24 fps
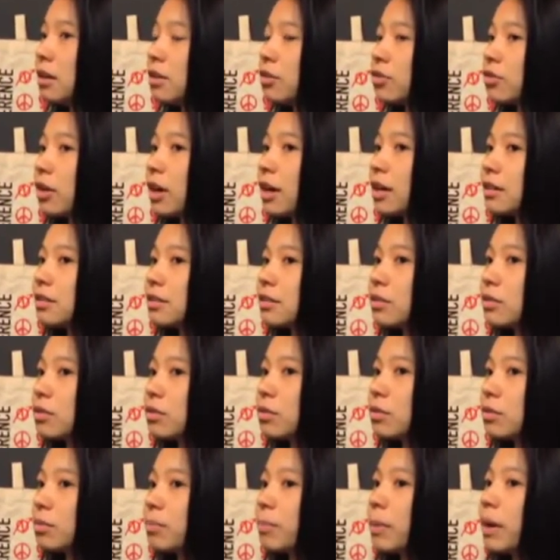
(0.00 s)
trying
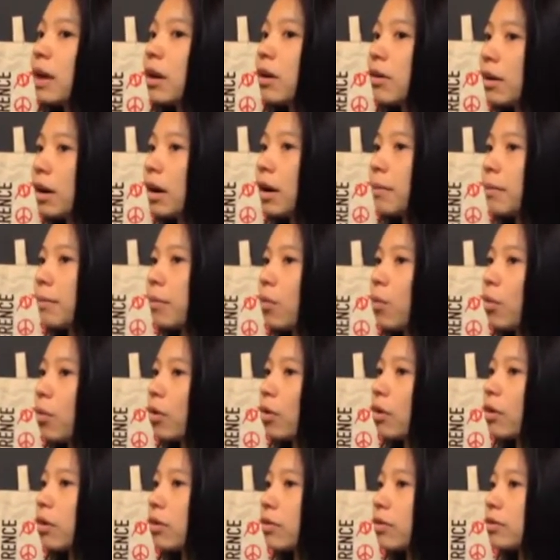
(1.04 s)
to pair up or